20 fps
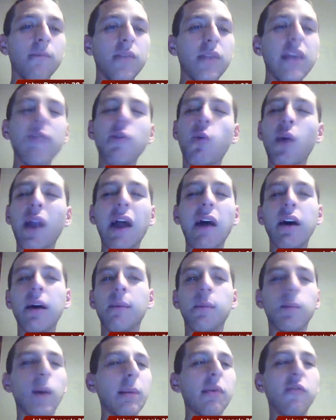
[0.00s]
Even without
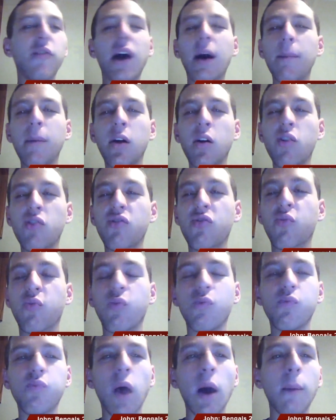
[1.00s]
him, I mean, Von Miller's
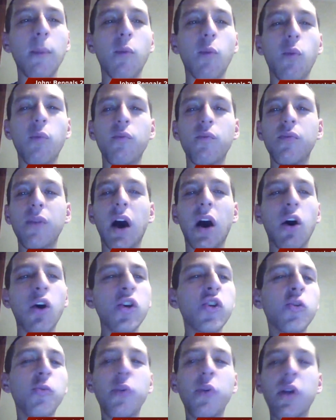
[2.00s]
probably
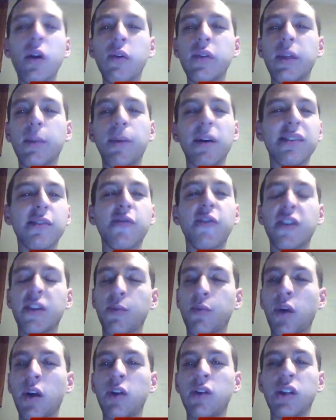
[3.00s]
arguably the best
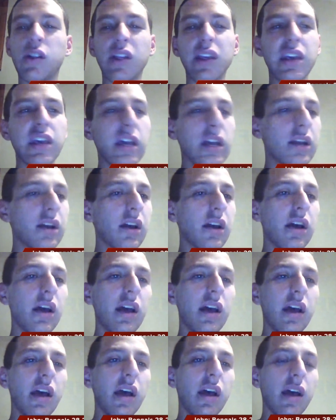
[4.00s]
defensive player in the league.
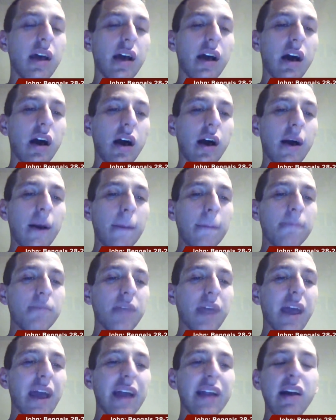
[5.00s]
And
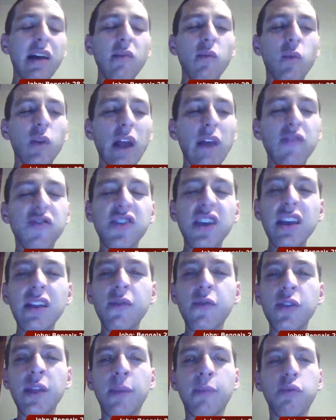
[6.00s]
then what I've seen
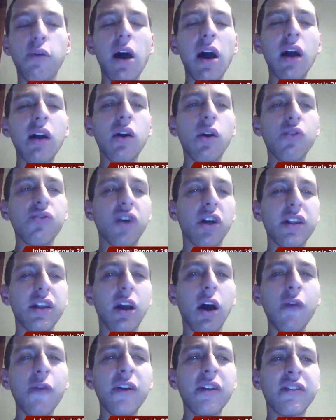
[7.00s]
from the Broncos on the
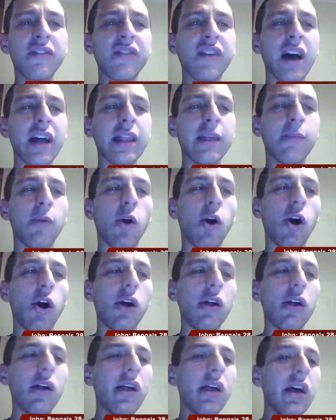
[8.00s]
offensive side of the
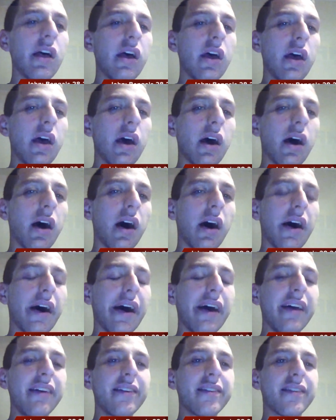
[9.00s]
ball,
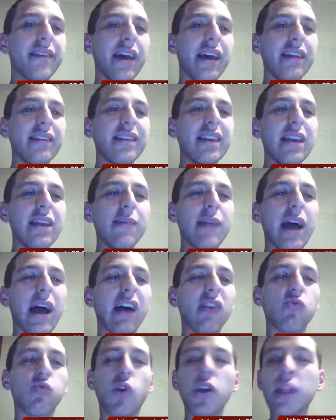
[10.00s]
is a team that
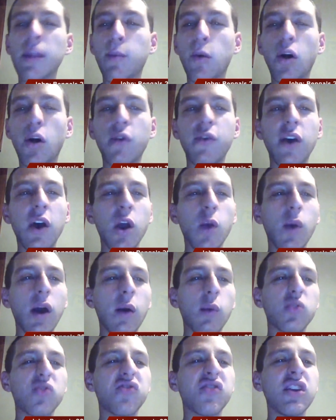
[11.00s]
has run the ball very
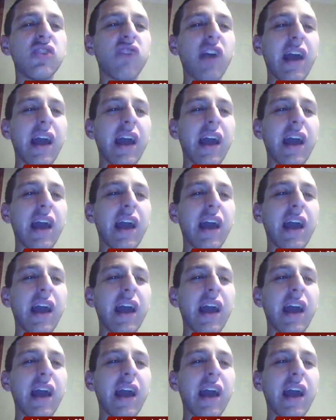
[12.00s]
well with C.J.